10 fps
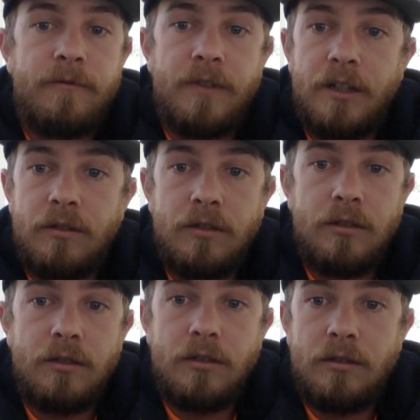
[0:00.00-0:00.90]

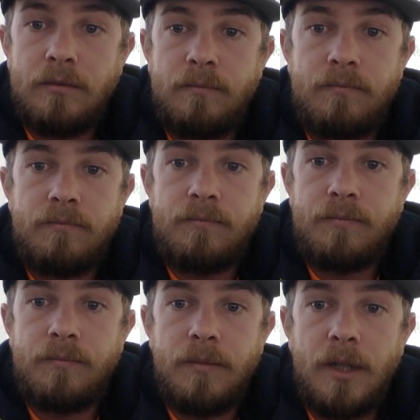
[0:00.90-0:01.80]
Federal,
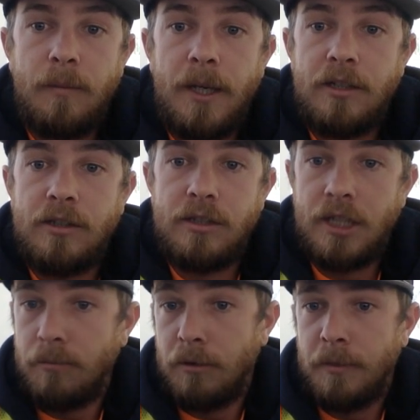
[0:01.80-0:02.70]
imagine
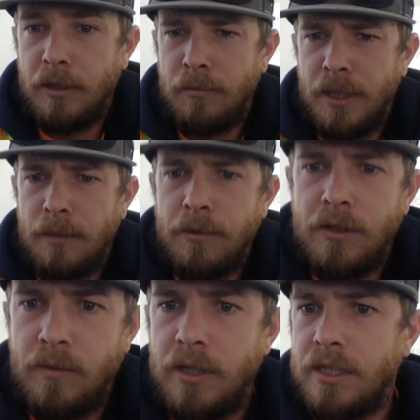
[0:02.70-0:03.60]
Supplemental
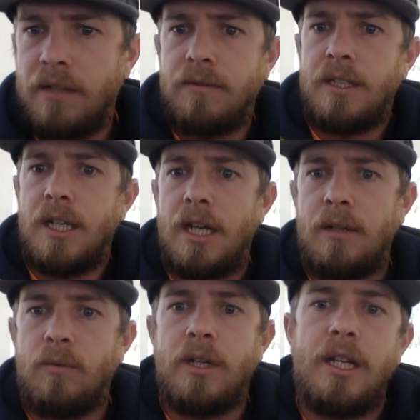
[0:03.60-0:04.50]
Papers,
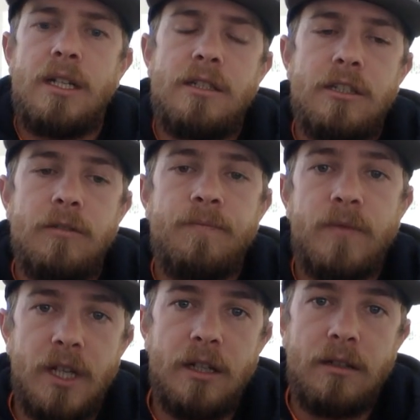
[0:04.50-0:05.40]
179, 182.
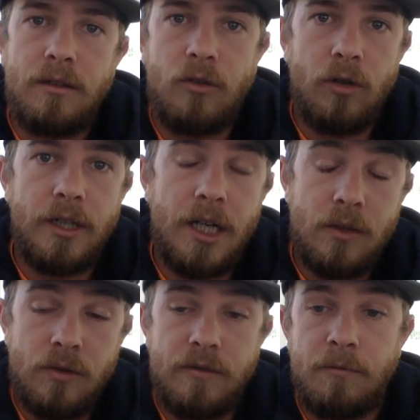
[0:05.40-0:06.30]
And that court
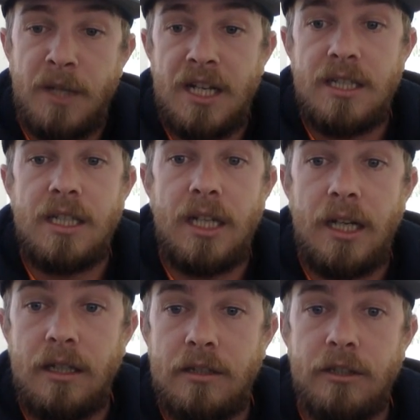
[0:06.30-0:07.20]
case was from
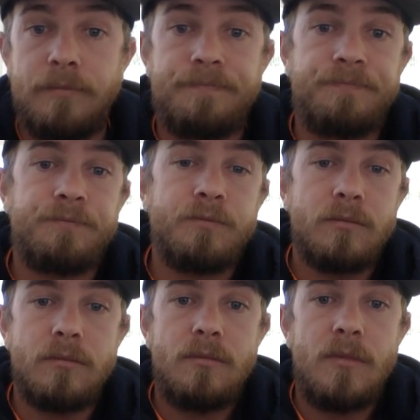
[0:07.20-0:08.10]
1982.
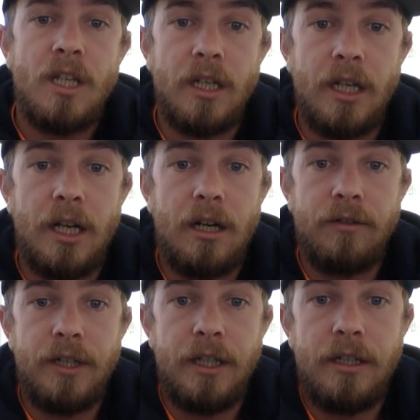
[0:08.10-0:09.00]
Again, I'll
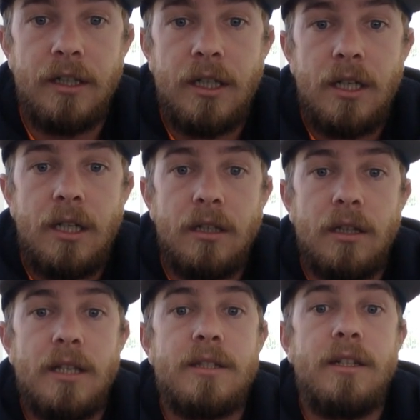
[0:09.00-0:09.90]
read it.
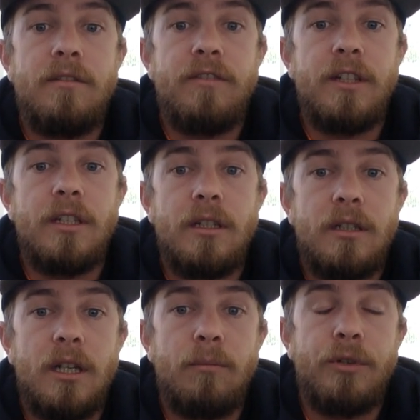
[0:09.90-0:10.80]
Unless the
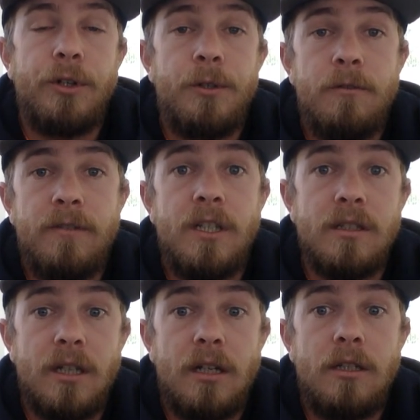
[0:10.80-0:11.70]
defendant can prove he
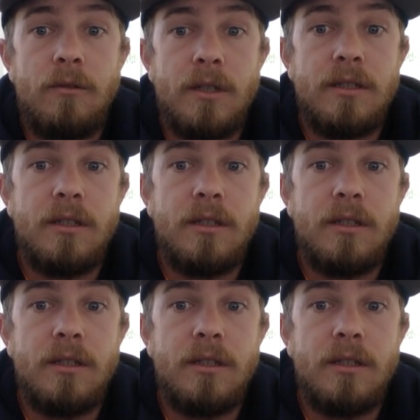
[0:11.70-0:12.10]
is not a U.S.